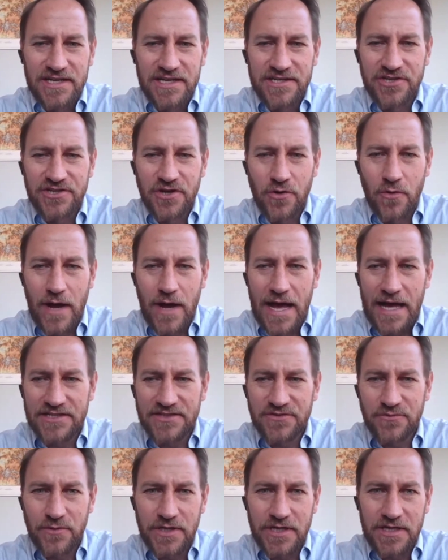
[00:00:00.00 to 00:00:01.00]
So
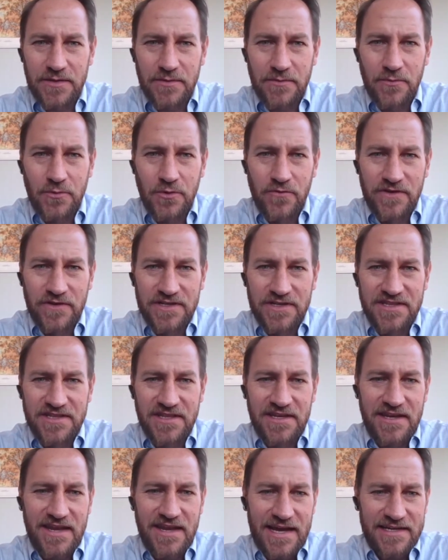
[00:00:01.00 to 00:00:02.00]
as we move into
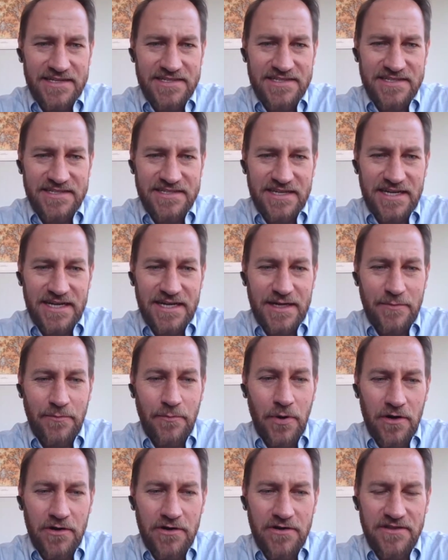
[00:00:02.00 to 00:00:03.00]
the next
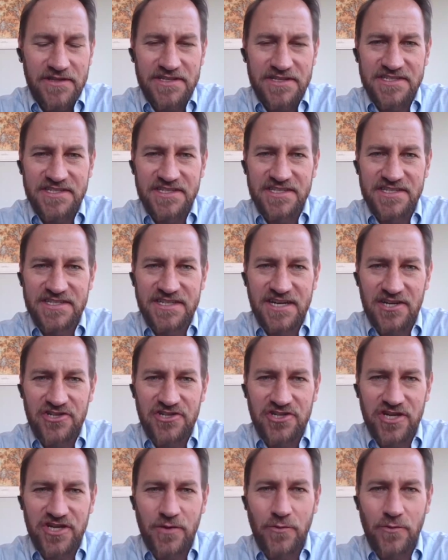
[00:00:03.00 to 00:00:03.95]
part of this discussion,